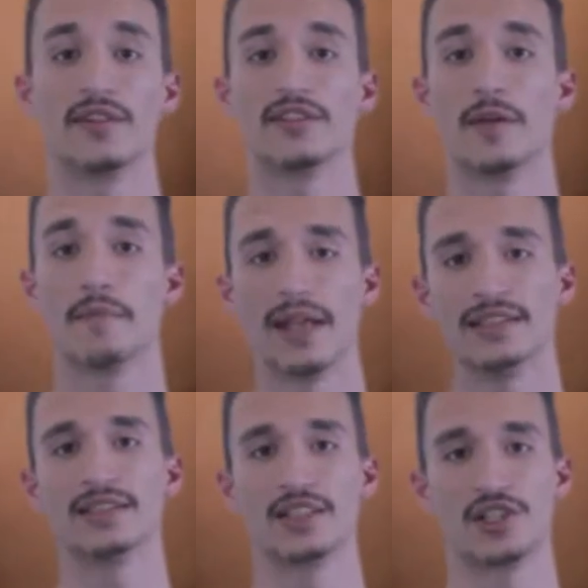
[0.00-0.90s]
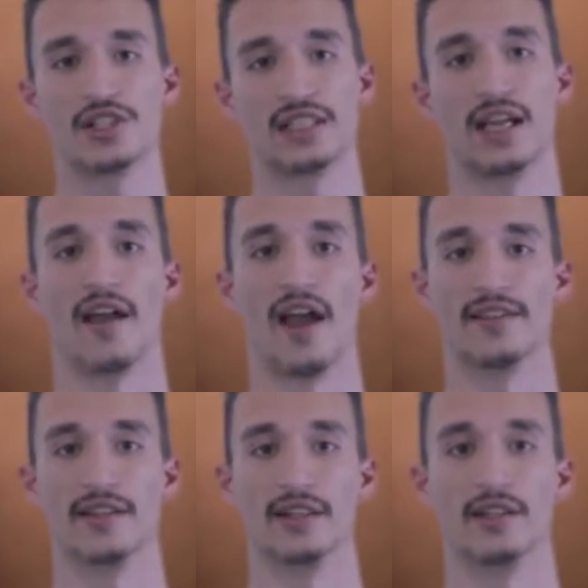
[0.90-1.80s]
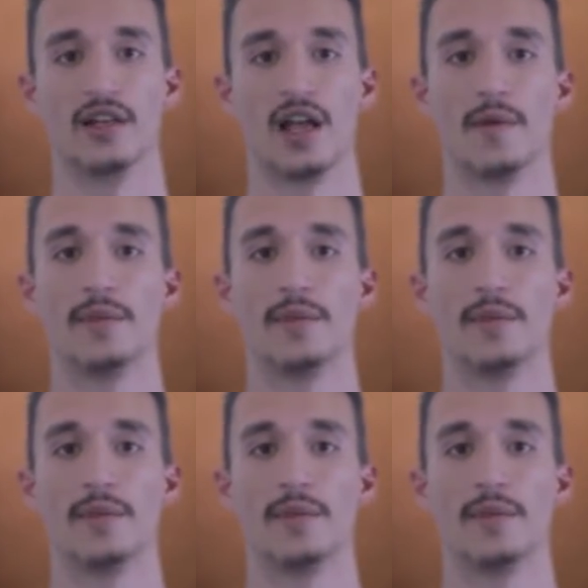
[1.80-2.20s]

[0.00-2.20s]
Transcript: Some of the amazing dishes that I had there